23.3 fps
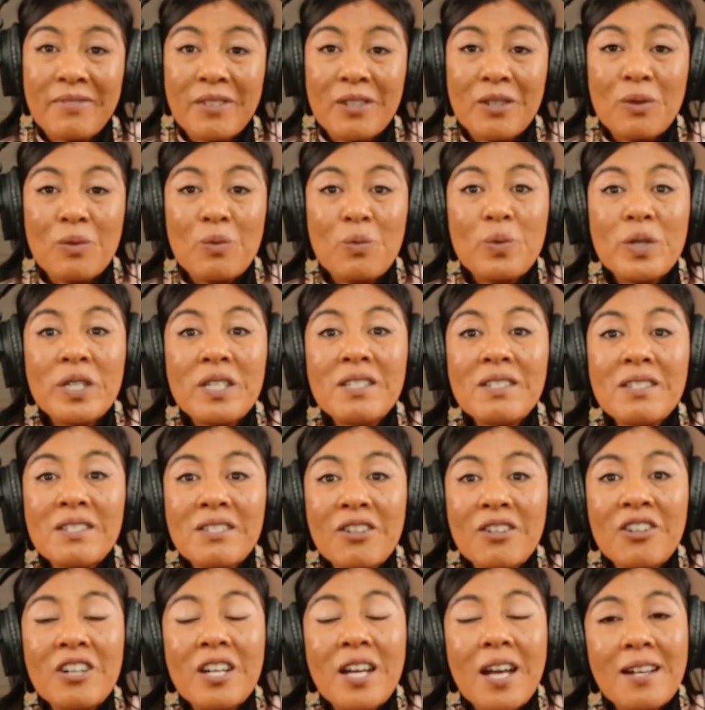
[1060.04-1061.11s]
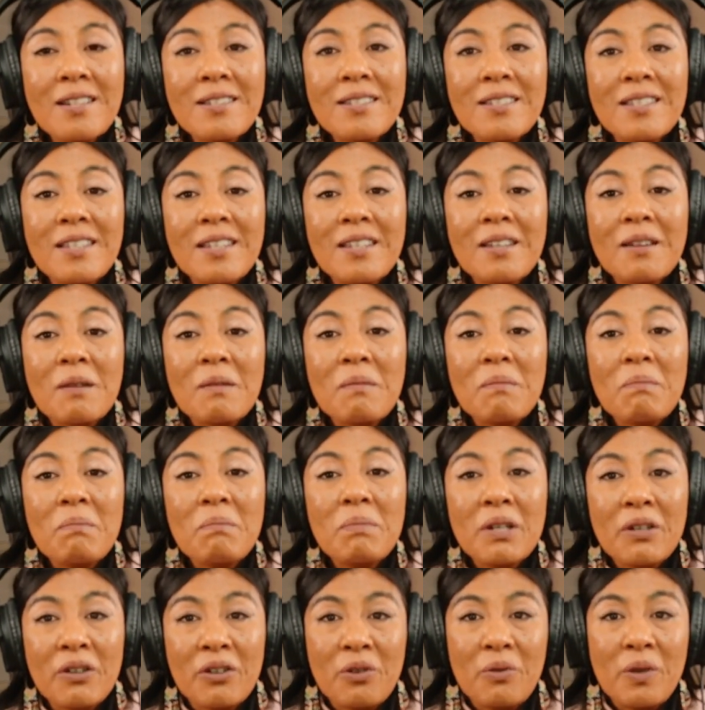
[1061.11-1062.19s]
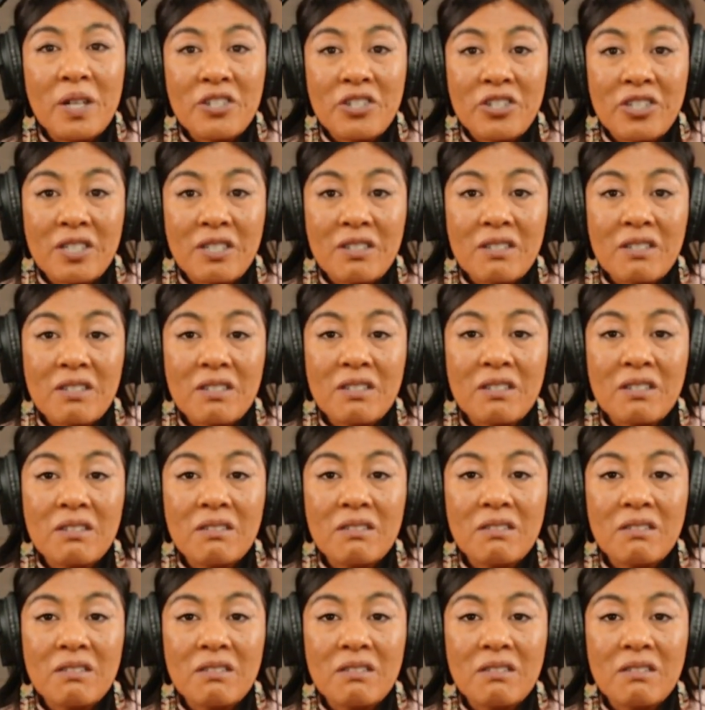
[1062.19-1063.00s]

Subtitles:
We start asking bigger questions.